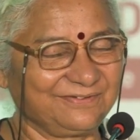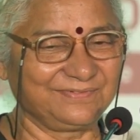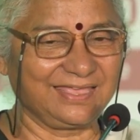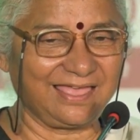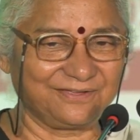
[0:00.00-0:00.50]

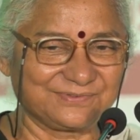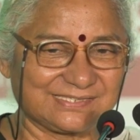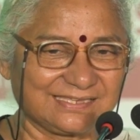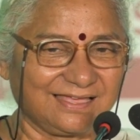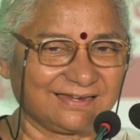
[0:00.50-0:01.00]
We have
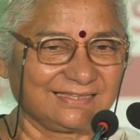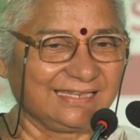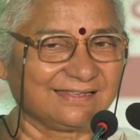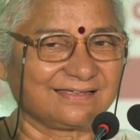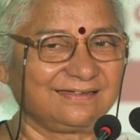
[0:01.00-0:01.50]
C.R.
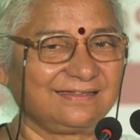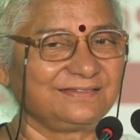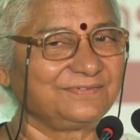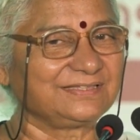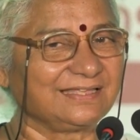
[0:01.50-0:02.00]

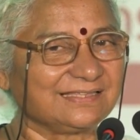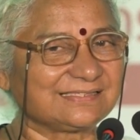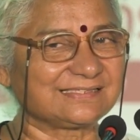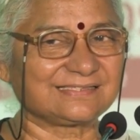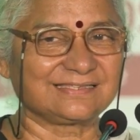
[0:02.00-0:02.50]
Neelakandan with us.